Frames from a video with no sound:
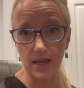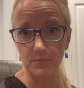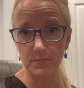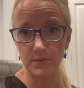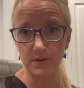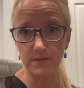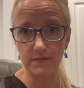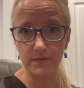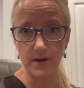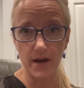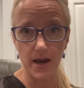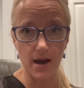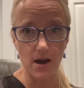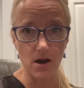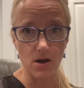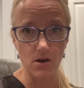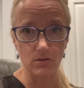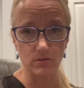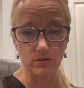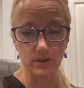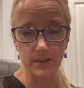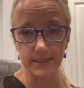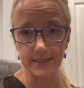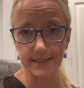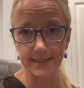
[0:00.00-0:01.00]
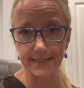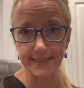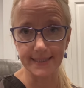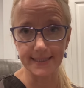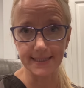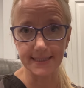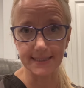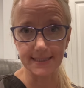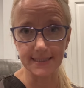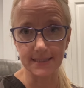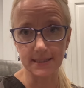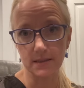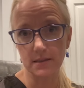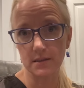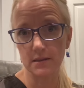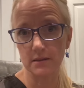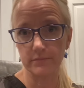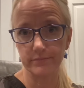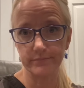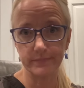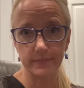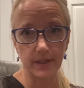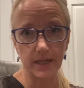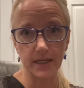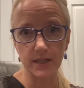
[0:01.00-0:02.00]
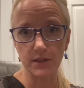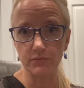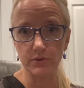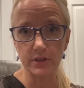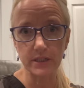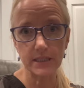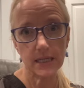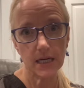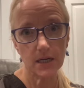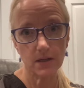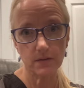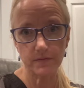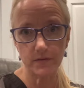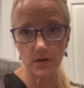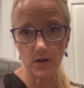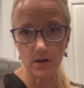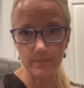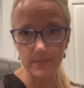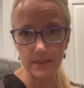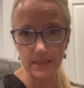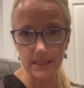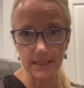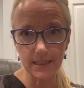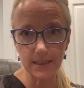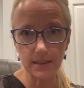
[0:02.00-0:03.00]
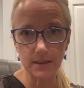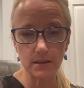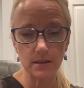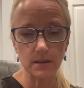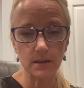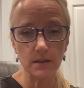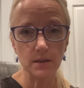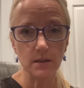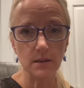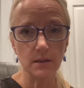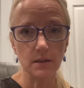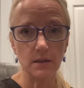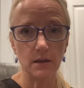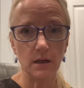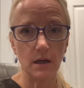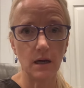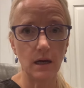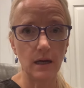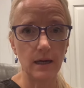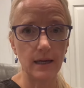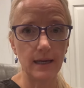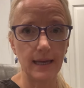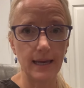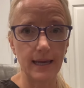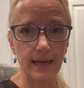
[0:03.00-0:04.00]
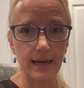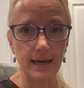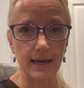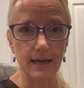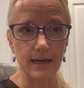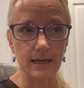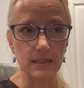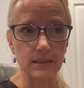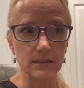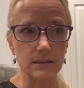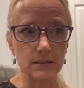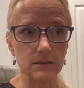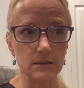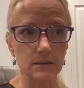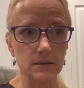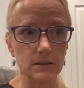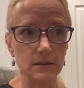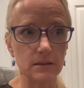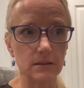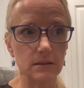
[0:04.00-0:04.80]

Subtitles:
be found in any retail pharmacy, and